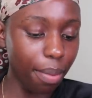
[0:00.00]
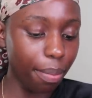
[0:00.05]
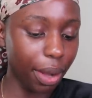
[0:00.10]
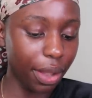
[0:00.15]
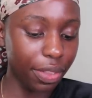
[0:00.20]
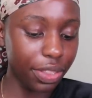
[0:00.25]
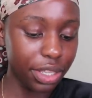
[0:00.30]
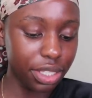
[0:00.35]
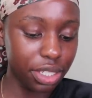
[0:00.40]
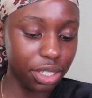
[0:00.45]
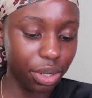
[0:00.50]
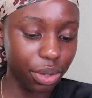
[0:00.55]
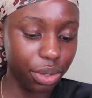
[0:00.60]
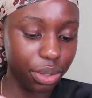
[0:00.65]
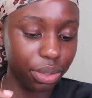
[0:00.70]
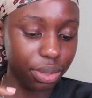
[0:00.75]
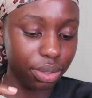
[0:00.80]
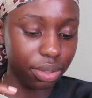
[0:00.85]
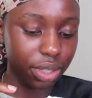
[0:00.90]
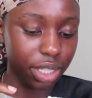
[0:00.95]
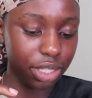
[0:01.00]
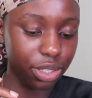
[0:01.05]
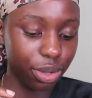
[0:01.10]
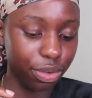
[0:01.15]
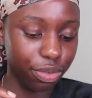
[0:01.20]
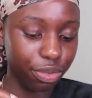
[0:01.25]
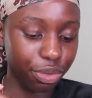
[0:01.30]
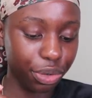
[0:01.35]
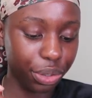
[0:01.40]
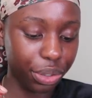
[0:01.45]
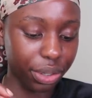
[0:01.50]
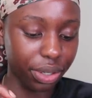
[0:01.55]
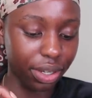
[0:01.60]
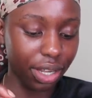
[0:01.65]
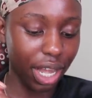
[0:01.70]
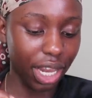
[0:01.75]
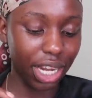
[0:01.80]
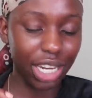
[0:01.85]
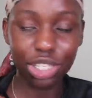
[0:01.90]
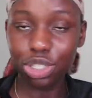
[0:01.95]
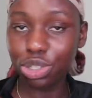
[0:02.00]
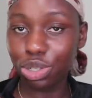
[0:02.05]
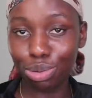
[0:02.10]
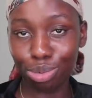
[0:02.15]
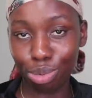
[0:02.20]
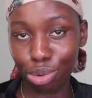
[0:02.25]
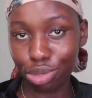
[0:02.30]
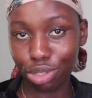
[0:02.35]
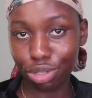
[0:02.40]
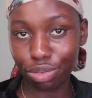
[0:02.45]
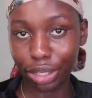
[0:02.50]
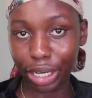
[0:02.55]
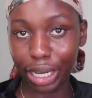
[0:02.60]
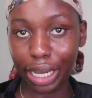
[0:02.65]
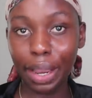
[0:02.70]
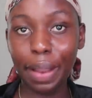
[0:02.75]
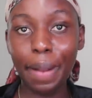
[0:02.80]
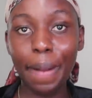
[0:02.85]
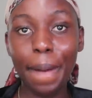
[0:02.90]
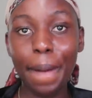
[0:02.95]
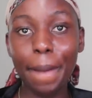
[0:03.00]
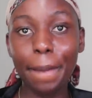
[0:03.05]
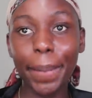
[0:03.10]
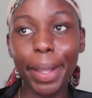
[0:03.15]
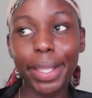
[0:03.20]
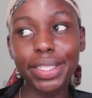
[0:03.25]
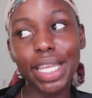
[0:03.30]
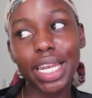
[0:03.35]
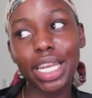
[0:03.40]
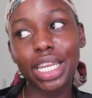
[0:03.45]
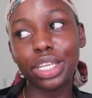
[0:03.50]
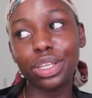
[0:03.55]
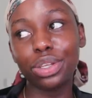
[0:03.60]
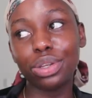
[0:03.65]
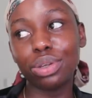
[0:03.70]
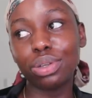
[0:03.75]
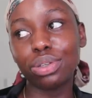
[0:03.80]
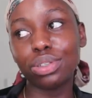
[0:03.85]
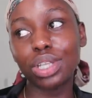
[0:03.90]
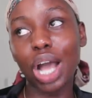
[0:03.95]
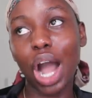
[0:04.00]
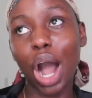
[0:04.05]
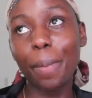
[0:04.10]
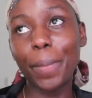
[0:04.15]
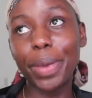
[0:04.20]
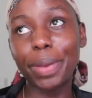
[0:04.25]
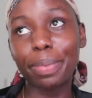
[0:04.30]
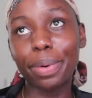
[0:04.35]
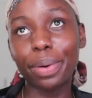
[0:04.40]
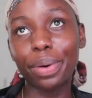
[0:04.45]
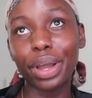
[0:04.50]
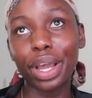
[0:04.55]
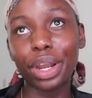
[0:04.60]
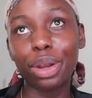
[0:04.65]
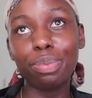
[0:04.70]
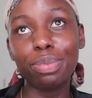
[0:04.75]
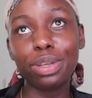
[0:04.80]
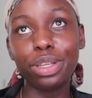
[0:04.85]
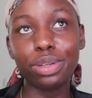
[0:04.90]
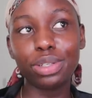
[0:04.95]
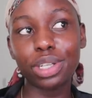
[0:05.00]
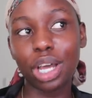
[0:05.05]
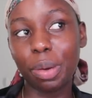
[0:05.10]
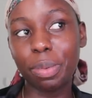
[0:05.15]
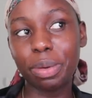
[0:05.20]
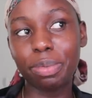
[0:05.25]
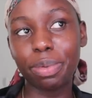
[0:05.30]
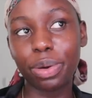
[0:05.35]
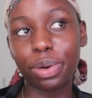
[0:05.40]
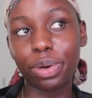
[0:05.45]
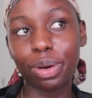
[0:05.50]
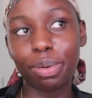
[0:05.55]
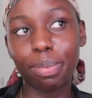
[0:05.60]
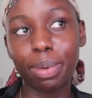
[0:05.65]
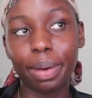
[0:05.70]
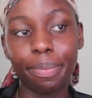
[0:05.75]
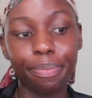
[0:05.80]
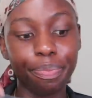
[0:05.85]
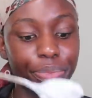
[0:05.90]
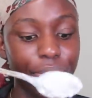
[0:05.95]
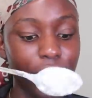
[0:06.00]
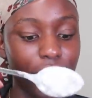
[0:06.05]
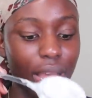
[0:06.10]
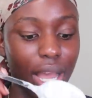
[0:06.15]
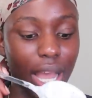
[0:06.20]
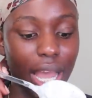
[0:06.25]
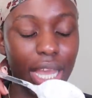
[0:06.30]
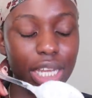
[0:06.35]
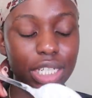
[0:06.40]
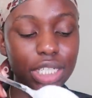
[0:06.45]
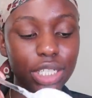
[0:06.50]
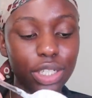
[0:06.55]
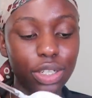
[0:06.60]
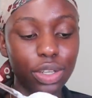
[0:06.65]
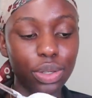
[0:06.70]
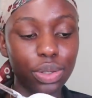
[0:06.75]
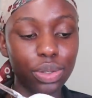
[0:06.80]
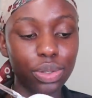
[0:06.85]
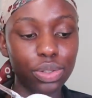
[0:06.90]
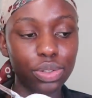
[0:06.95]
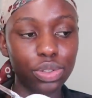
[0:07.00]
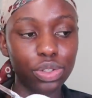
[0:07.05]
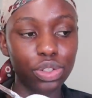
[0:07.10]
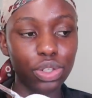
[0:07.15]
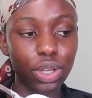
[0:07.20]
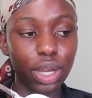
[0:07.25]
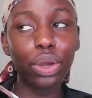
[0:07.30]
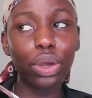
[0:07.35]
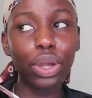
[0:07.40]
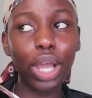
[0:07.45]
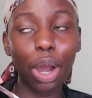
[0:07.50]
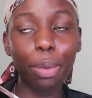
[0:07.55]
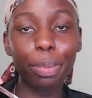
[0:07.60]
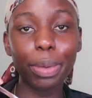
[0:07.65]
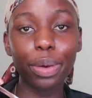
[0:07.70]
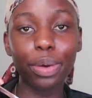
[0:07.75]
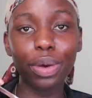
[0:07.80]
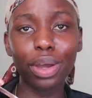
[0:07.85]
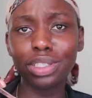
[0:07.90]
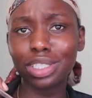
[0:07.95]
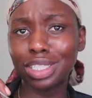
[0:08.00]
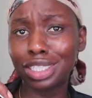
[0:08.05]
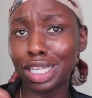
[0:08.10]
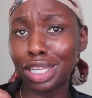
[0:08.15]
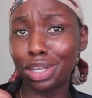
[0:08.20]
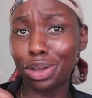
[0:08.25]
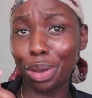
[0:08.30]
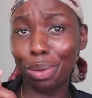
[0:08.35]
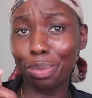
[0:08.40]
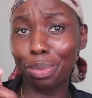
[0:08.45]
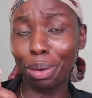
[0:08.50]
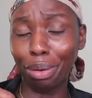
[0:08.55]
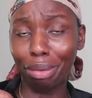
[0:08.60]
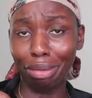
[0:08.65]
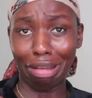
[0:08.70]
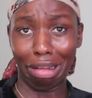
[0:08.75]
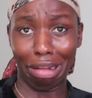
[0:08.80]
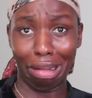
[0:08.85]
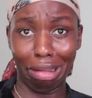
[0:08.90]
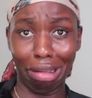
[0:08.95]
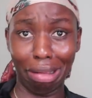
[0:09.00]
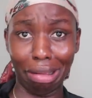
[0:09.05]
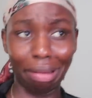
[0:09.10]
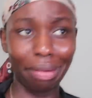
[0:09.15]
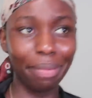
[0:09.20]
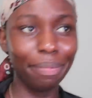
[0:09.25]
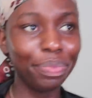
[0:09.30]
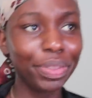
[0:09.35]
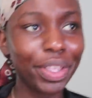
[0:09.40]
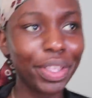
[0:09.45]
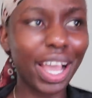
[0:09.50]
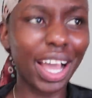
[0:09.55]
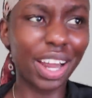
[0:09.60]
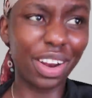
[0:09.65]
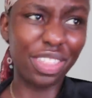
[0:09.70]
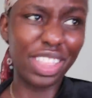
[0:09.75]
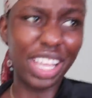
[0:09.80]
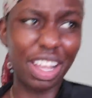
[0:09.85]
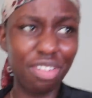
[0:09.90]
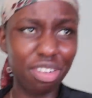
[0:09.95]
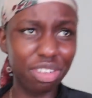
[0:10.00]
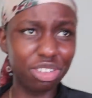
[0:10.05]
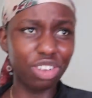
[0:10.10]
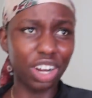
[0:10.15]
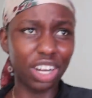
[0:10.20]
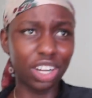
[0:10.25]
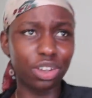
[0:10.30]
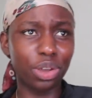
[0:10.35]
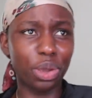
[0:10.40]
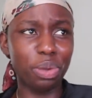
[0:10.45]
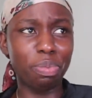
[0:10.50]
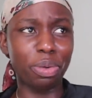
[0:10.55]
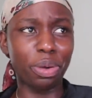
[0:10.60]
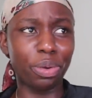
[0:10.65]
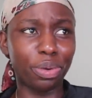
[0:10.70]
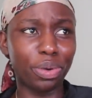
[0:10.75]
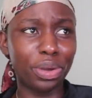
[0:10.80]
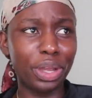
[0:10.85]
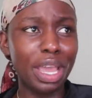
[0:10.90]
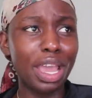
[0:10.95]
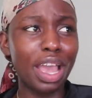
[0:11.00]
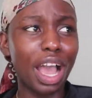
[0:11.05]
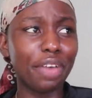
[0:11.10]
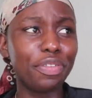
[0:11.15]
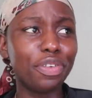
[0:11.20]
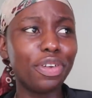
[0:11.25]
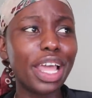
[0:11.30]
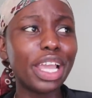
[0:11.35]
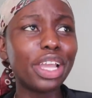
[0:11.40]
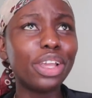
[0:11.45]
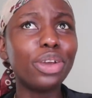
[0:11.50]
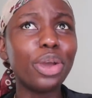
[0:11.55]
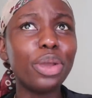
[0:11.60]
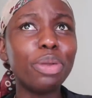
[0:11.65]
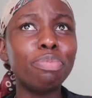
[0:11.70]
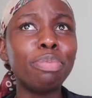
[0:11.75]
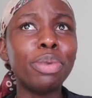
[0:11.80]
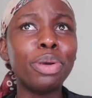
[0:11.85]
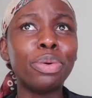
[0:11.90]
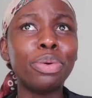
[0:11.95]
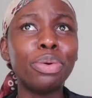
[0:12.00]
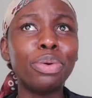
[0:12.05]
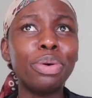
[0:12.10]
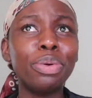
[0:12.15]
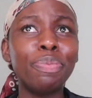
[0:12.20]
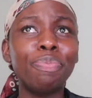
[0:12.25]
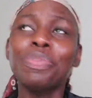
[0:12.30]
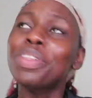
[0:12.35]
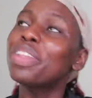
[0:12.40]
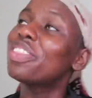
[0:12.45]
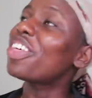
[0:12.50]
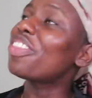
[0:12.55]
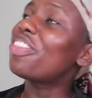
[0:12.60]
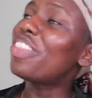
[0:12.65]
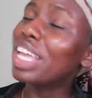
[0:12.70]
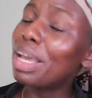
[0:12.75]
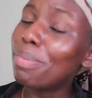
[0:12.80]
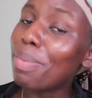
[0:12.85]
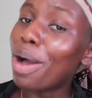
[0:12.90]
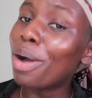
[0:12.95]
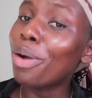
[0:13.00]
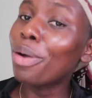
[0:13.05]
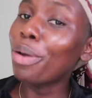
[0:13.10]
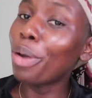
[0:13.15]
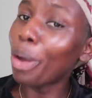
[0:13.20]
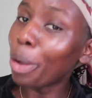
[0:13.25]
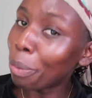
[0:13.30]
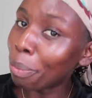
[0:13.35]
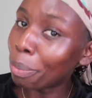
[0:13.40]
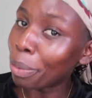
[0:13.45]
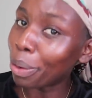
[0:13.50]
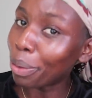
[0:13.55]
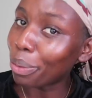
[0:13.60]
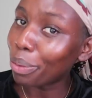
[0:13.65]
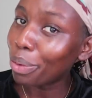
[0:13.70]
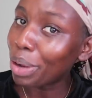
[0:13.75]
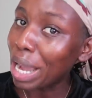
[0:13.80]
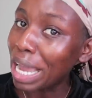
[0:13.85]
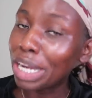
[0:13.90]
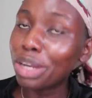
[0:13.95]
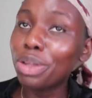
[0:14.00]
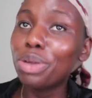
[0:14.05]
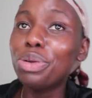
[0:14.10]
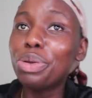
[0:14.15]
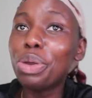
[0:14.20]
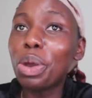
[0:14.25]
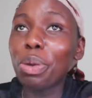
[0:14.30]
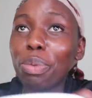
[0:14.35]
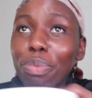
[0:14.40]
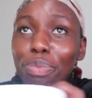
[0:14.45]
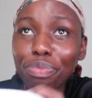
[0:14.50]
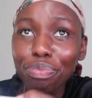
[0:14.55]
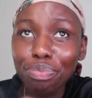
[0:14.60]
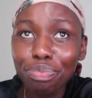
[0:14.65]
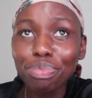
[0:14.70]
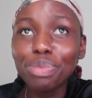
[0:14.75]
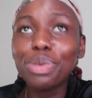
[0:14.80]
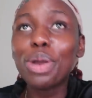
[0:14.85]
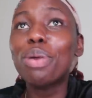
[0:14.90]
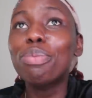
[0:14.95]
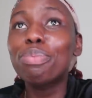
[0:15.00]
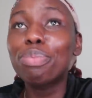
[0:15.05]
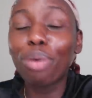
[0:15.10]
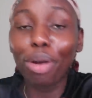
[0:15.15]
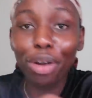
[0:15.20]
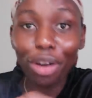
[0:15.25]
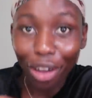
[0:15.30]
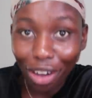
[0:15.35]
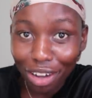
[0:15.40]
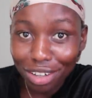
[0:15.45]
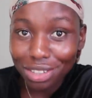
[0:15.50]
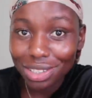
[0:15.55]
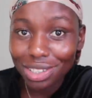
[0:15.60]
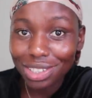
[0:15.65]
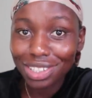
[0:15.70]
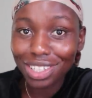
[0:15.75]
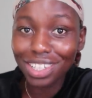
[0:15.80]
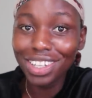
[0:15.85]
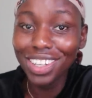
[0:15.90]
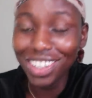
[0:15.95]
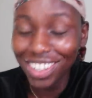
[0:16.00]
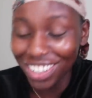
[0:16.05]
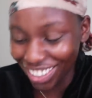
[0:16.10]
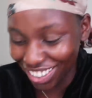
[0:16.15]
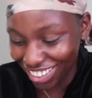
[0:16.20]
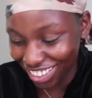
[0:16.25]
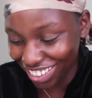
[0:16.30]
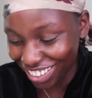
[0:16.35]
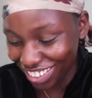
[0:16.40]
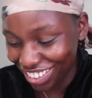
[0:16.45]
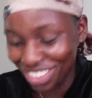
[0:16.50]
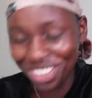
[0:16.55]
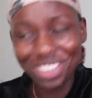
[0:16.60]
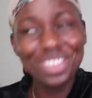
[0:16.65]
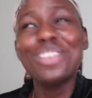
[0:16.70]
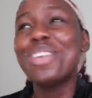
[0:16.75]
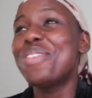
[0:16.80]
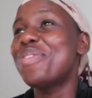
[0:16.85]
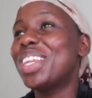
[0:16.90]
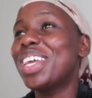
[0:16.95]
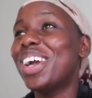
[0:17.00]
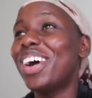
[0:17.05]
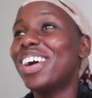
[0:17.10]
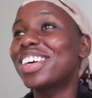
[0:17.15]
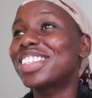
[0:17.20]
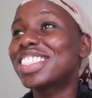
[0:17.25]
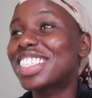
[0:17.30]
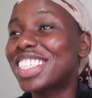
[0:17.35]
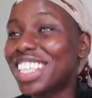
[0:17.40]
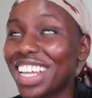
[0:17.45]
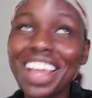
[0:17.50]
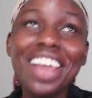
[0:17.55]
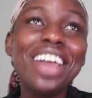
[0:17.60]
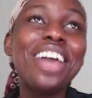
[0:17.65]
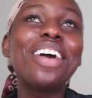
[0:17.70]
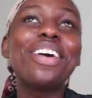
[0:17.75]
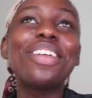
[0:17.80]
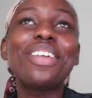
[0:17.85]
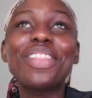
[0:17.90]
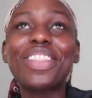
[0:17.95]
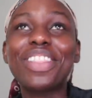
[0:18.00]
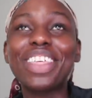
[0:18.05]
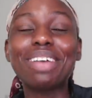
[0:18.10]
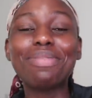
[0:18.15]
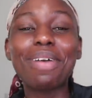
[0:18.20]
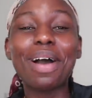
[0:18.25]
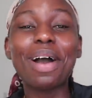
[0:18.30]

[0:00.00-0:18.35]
But there's no fruit and it's too watery because I didn't use almond milk. I normally use almond milk, but I actually used cow milk. I was going to say goat milk. Ugh. I don't think I've ever drank goat milk. I feel like goat milk, the thing about goat milk and goat products, nobody asked. The thing